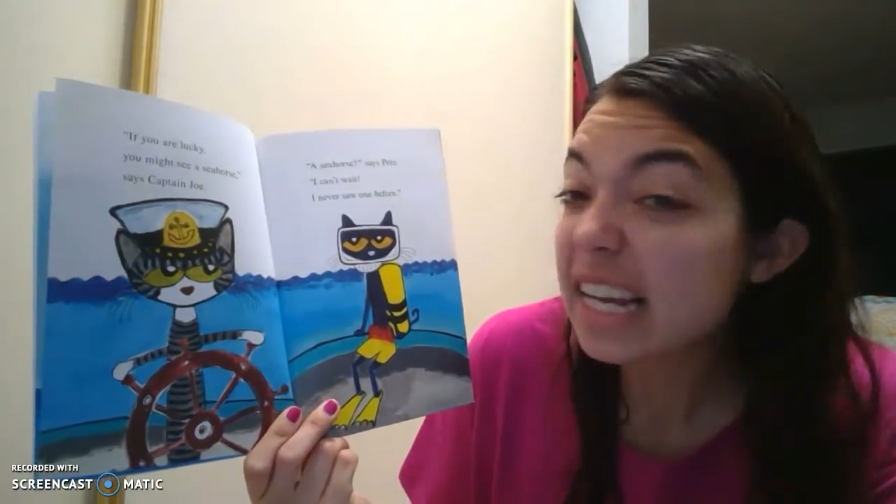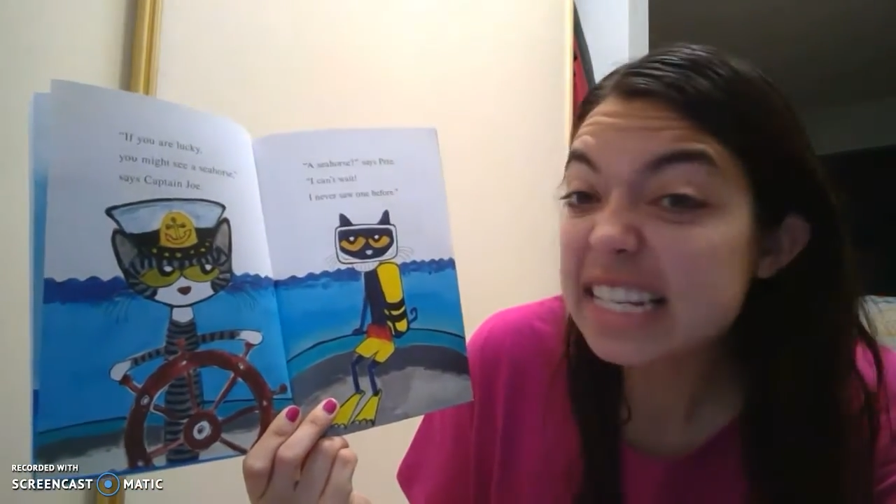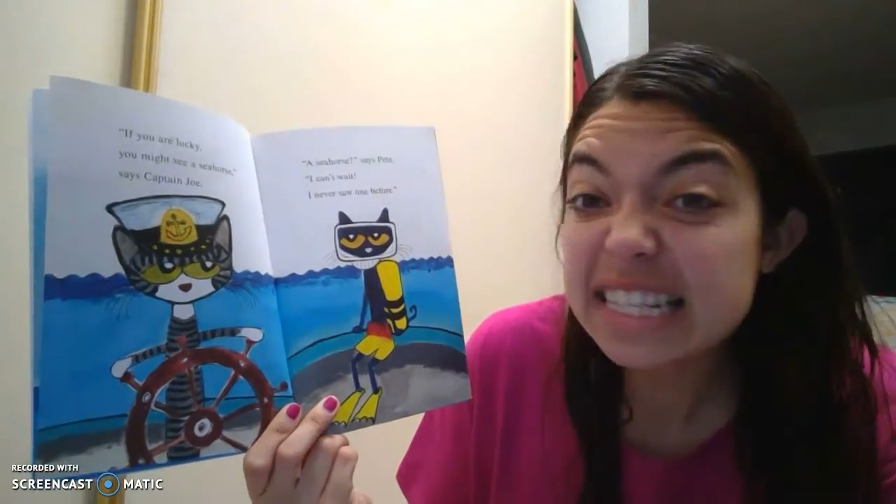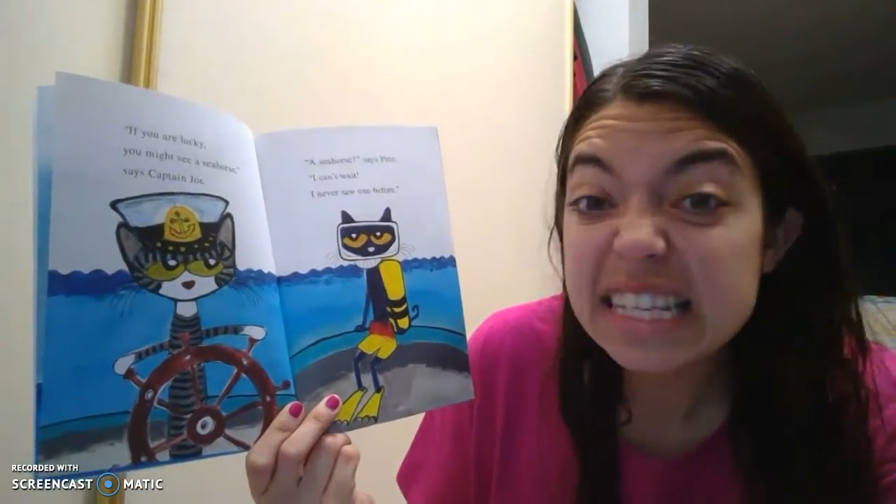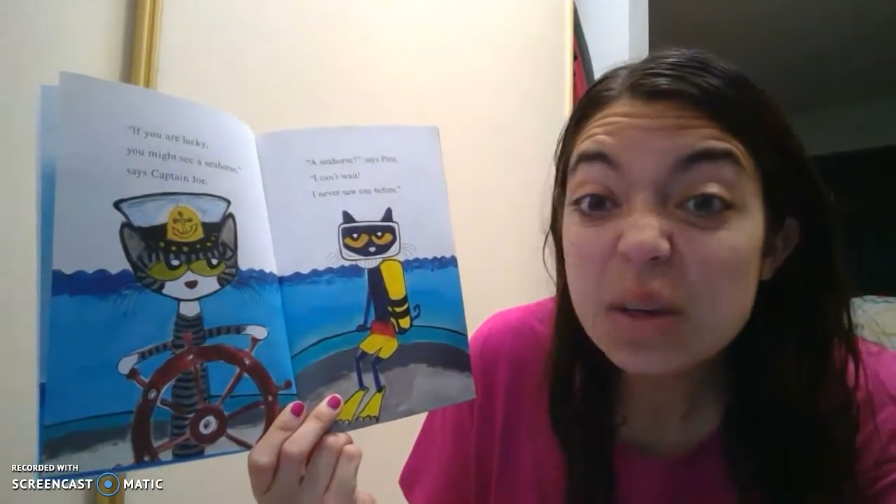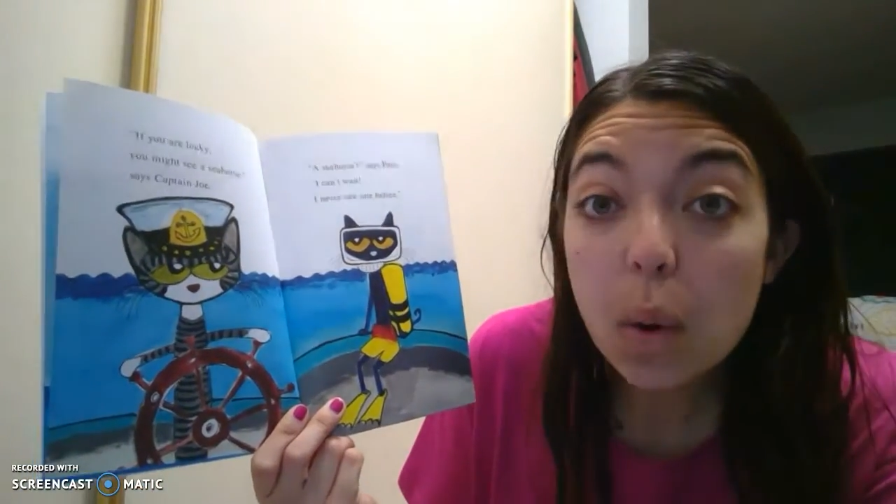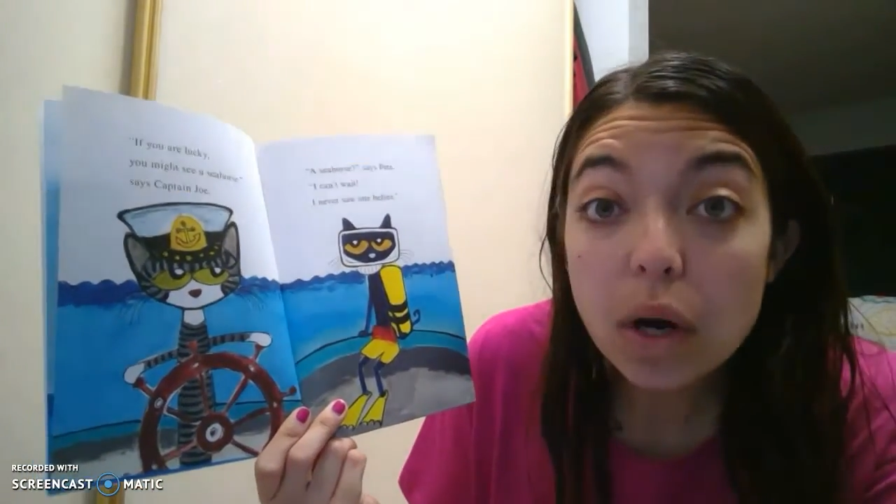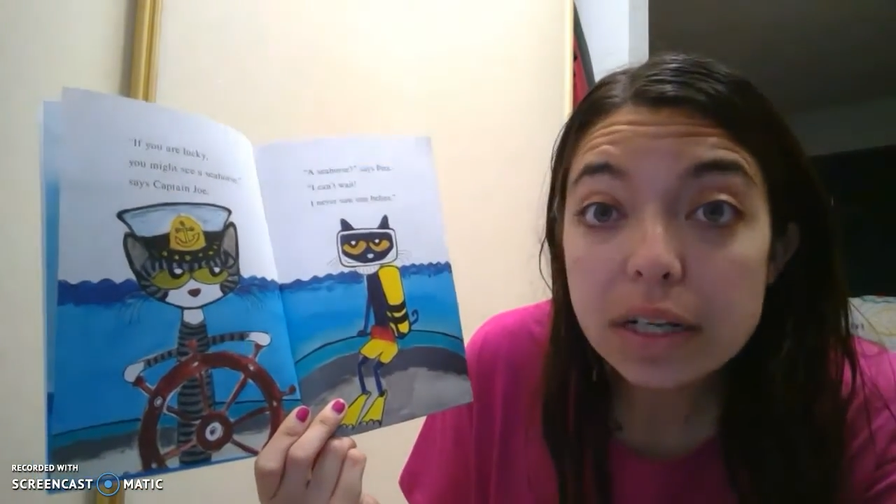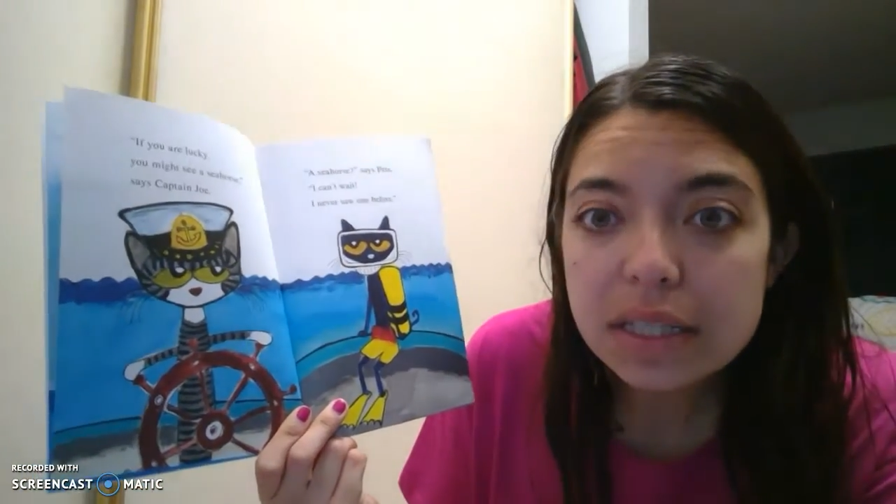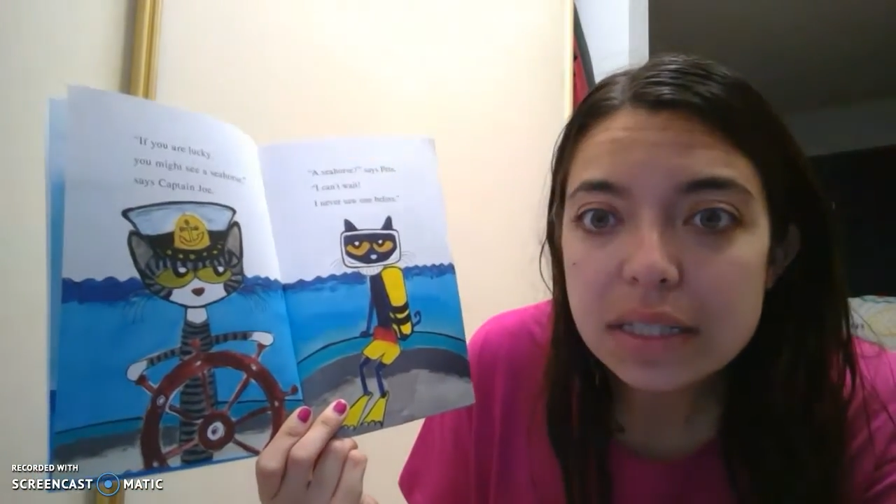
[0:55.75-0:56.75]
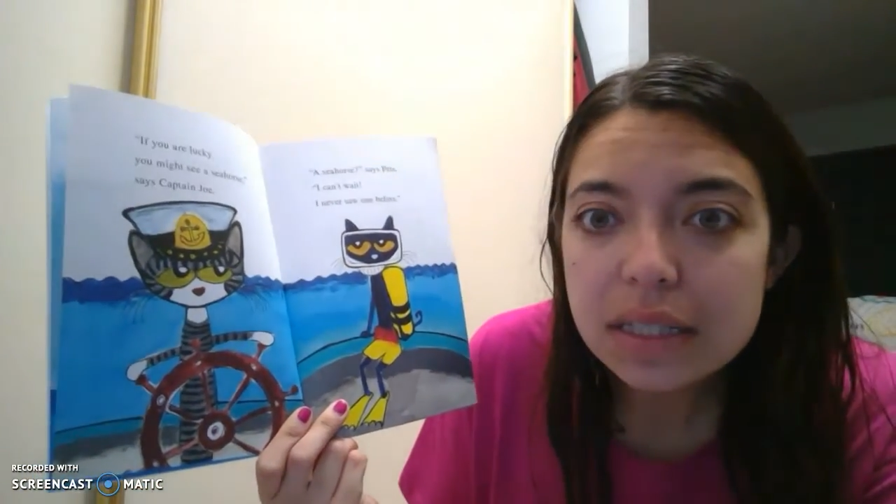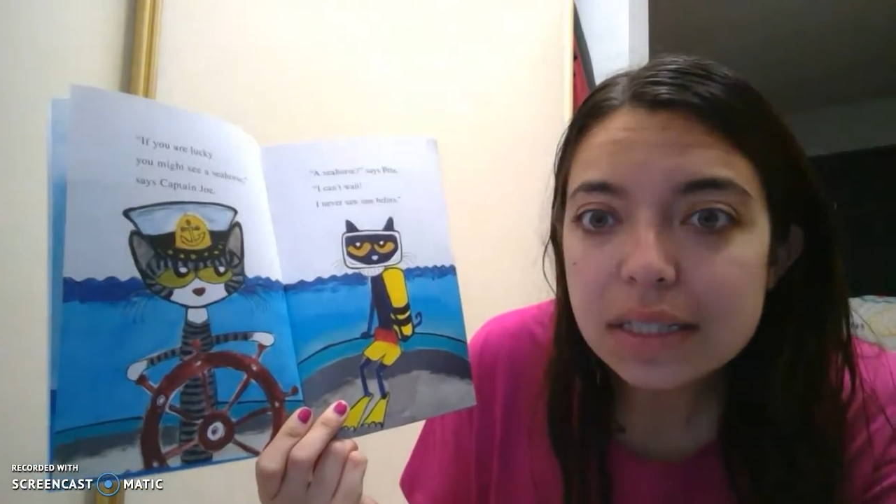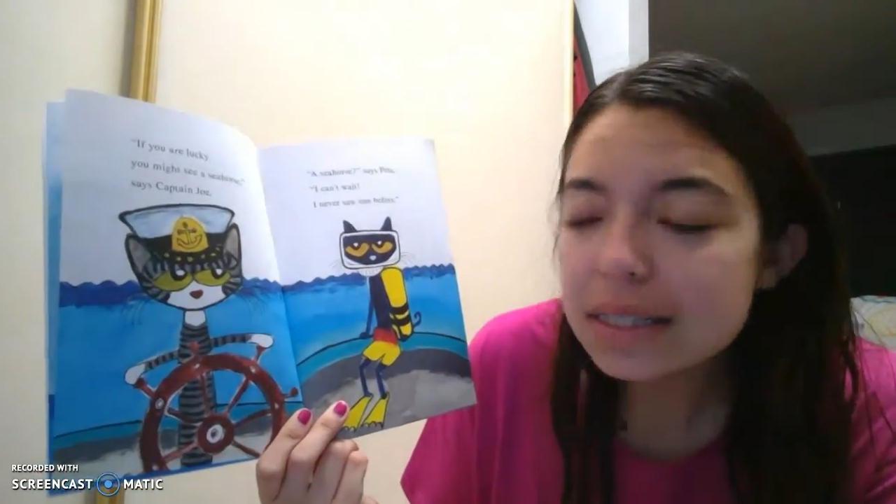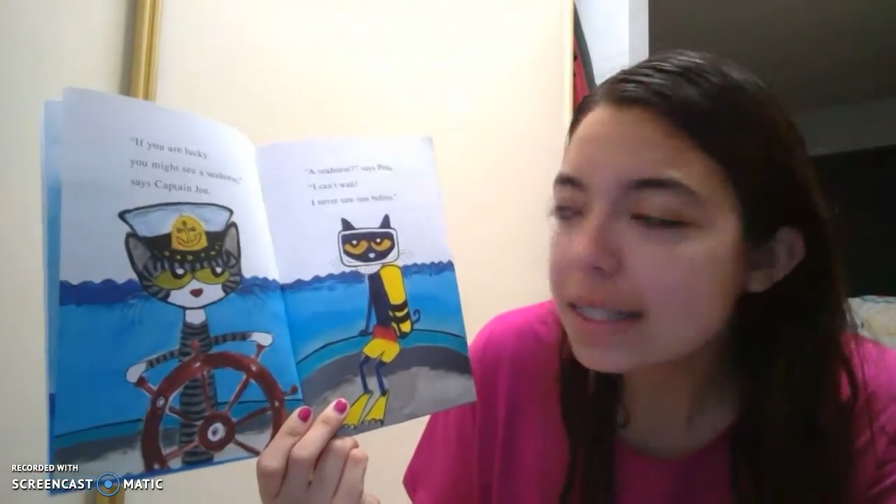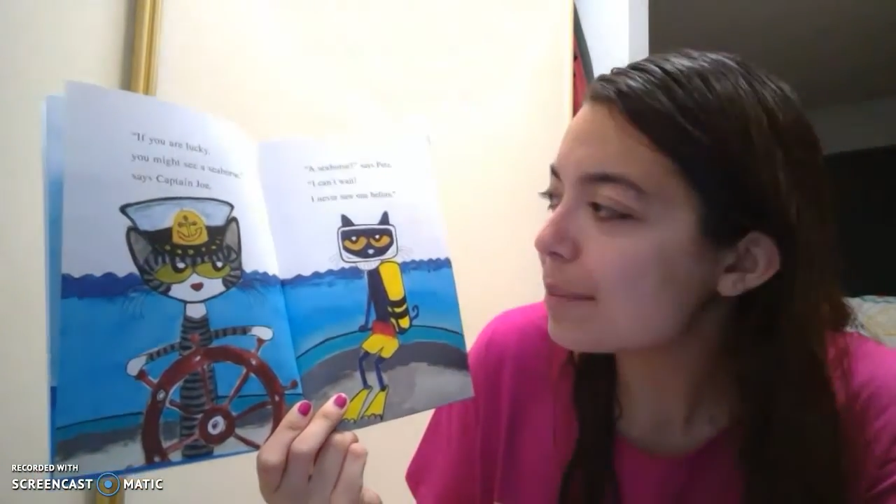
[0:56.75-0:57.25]
A seahorse?
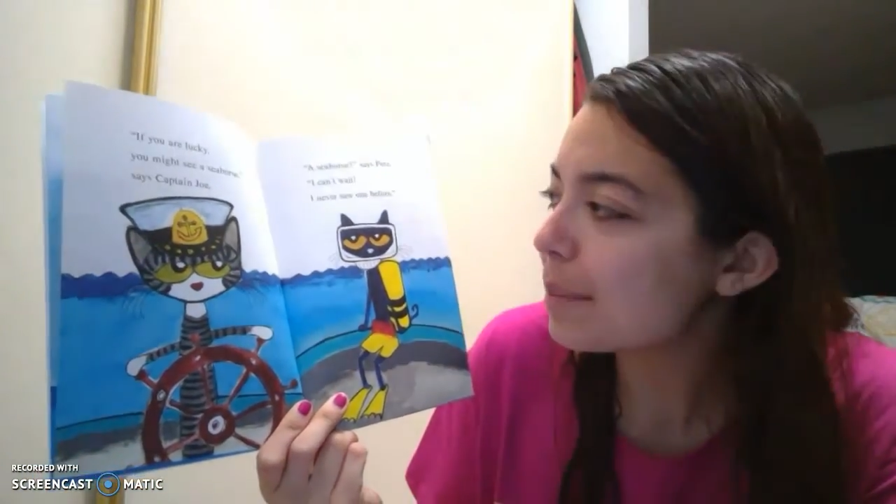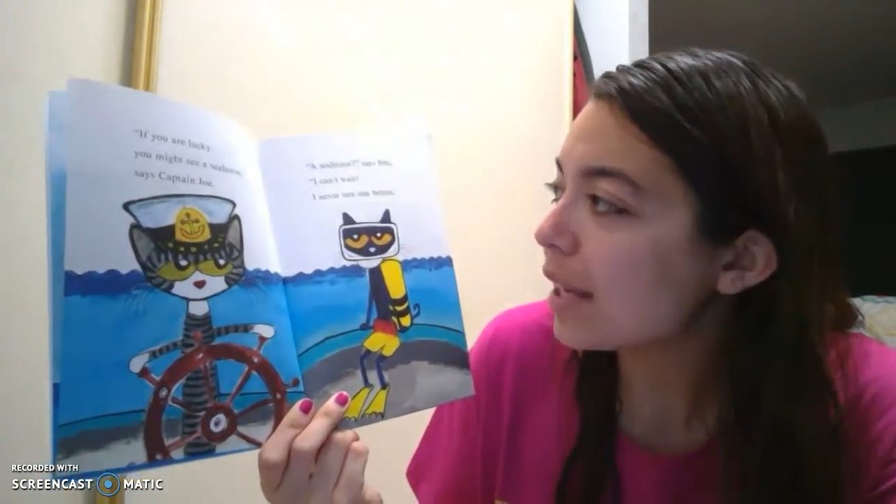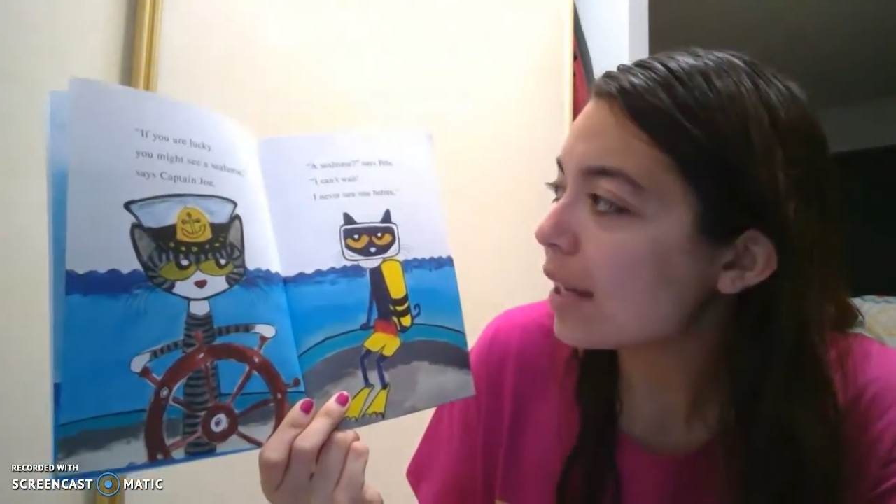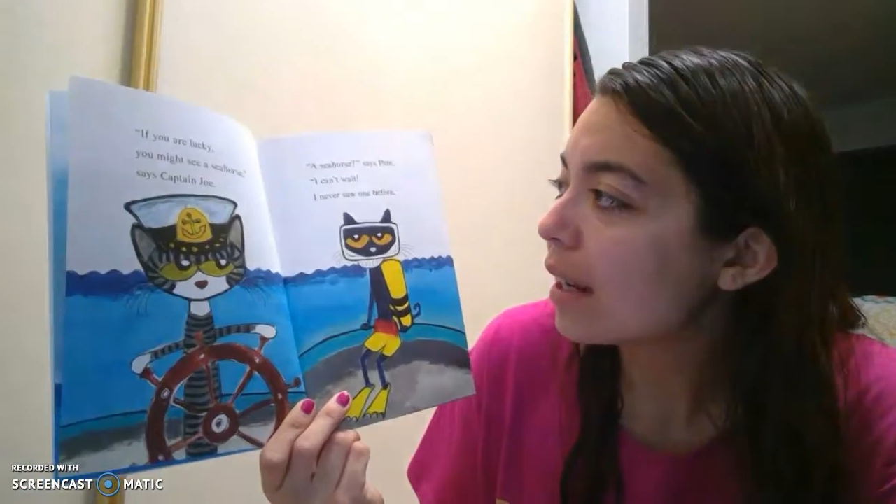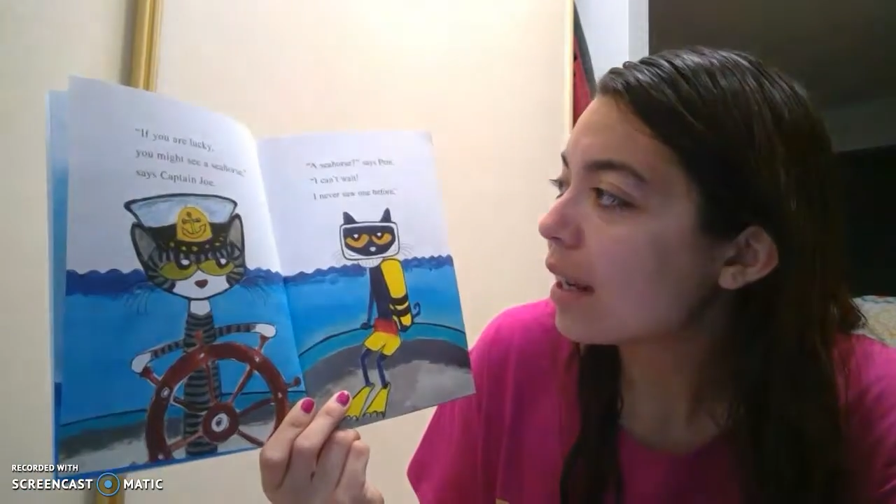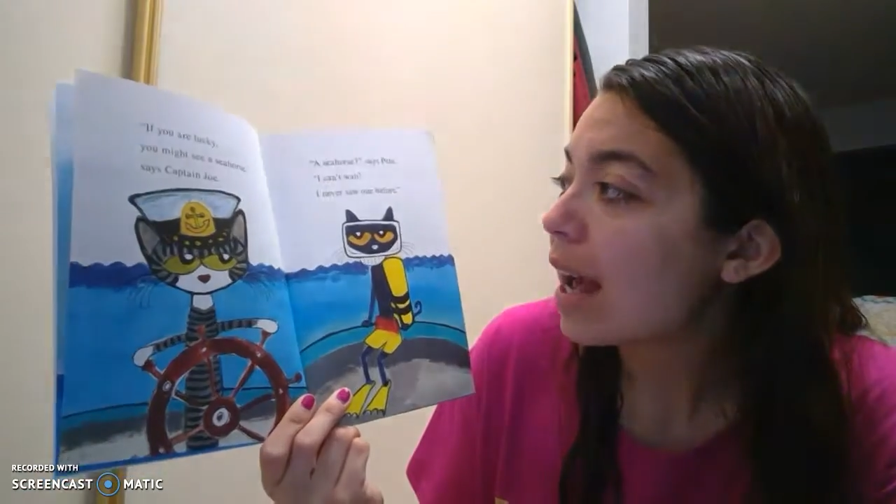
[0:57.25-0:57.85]
Says Pete.